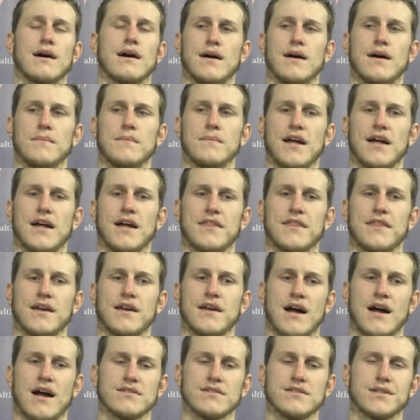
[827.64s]
I mean, I think
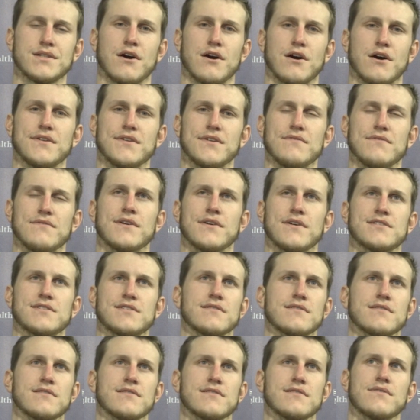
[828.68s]
obviously our
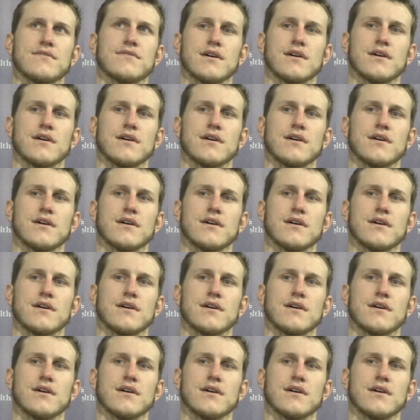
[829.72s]
defensive